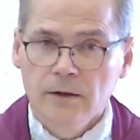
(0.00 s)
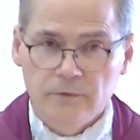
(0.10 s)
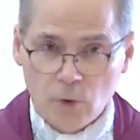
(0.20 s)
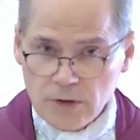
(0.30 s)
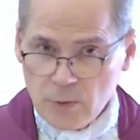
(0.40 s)

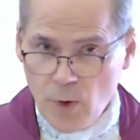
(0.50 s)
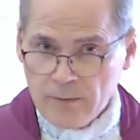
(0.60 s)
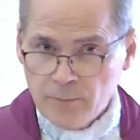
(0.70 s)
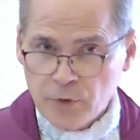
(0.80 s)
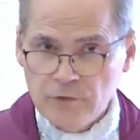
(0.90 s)
If only
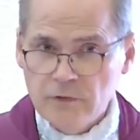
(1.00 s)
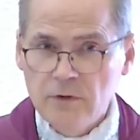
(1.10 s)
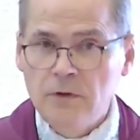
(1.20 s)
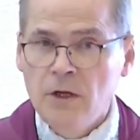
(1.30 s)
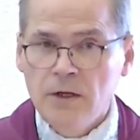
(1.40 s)
one
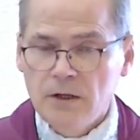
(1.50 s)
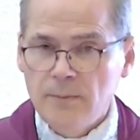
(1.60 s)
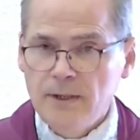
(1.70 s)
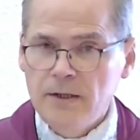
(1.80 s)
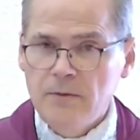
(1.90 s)
person
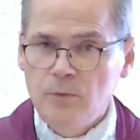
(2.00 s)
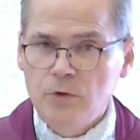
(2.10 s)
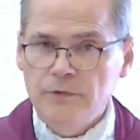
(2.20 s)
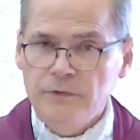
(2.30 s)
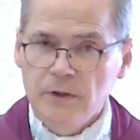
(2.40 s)
committed a
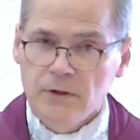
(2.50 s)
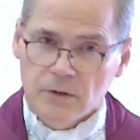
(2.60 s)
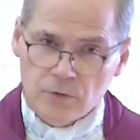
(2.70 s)
mortal sin,